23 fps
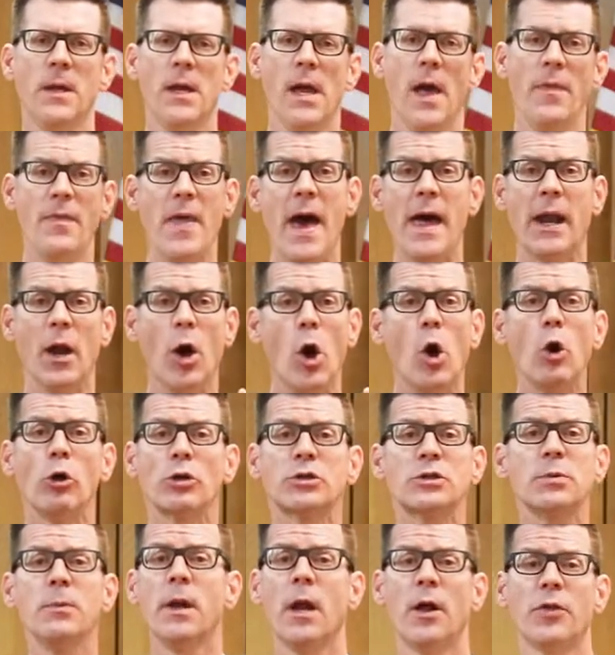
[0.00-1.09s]
And that
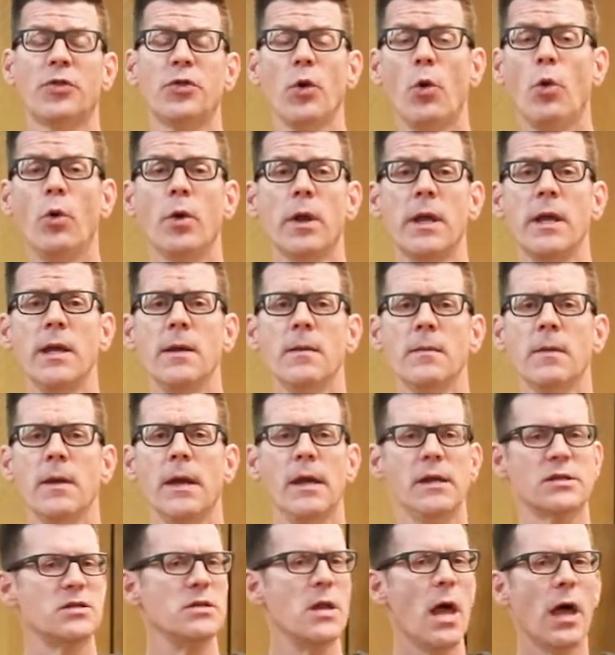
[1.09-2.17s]
ultimate authority
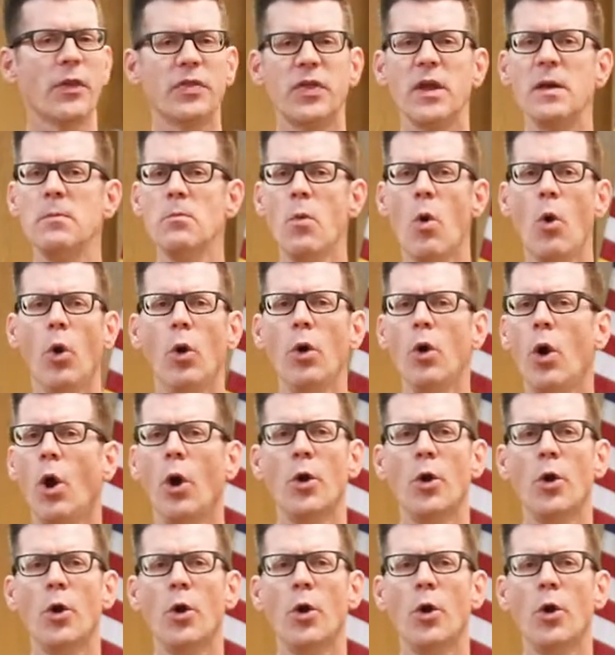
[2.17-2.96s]
is nothing more